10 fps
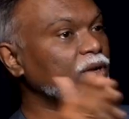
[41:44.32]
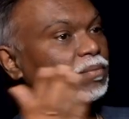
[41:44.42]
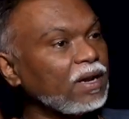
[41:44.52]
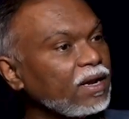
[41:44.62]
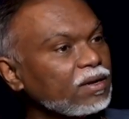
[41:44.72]
a
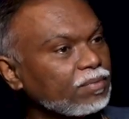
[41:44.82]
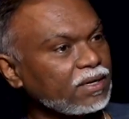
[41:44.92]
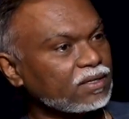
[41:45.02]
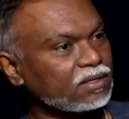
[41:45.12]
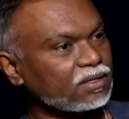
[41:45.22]
millionaire
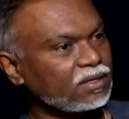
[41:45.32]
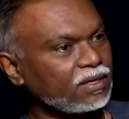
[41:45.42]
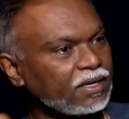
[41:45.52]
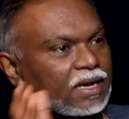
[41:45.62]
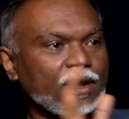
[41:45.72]
mindset.
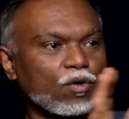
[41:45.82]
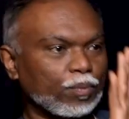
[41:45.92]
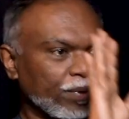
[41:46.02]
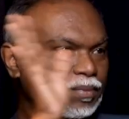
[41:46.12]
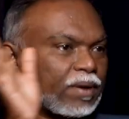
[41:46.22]
It I
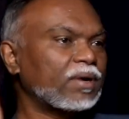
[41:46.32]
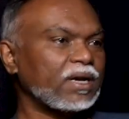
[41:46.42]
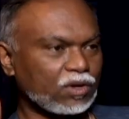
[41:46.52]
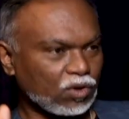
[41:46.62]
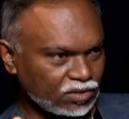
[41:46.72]
opened my
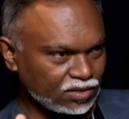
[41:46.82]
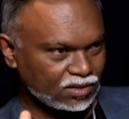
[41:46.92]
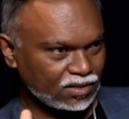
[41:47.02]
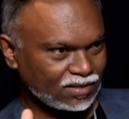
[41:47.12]
money consciousness.